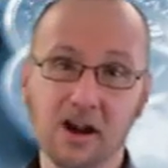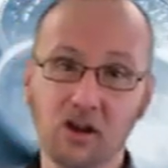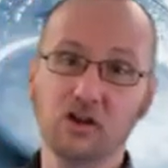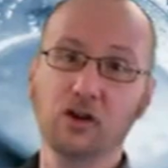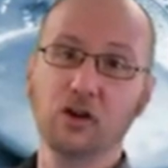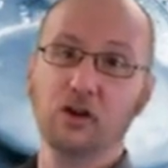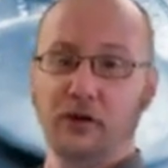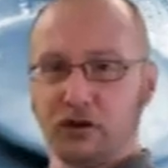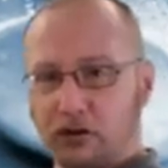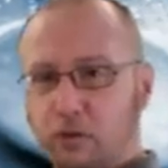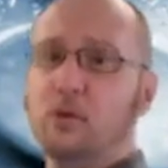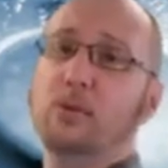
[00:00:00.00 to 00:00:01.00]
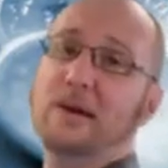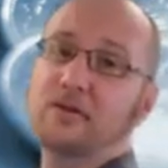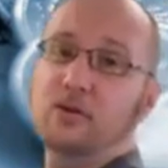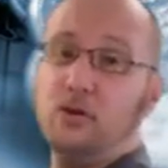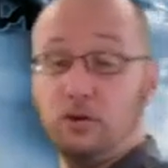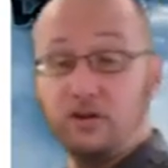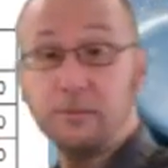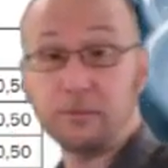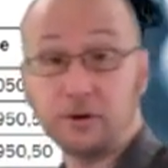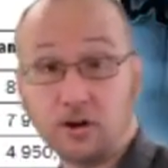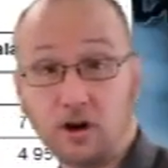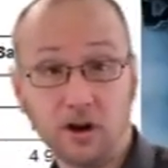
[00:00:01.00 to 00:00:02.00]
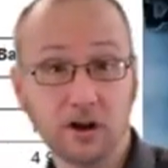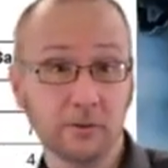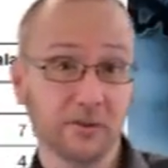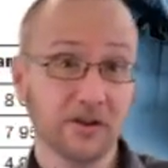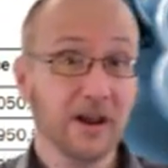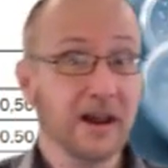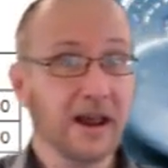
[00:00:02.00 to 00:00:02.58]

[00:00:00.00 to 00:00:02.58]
So first of all, we have two separate columns,